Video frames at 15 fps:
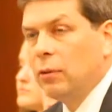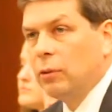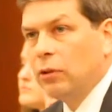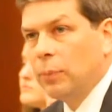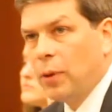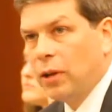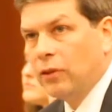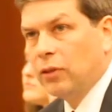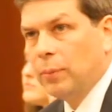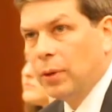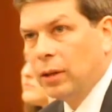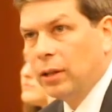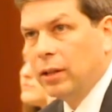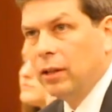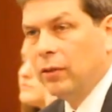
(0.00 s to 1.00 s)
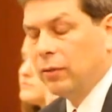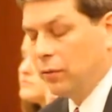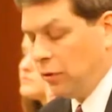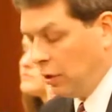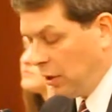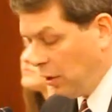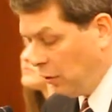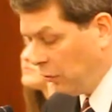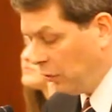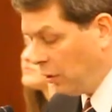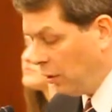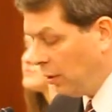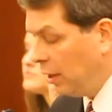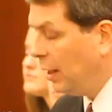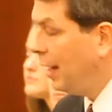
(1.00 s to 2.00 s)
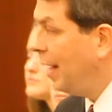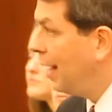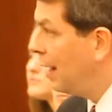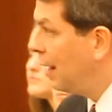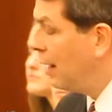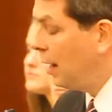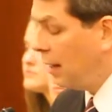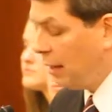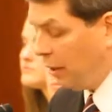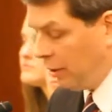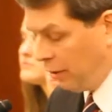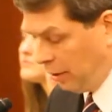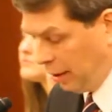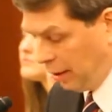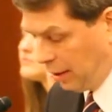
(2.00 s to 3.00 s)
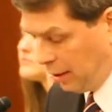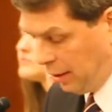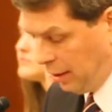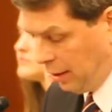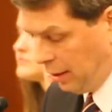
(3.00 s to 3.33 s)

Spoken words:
responsibilities for the Coast Guard in the Arctic.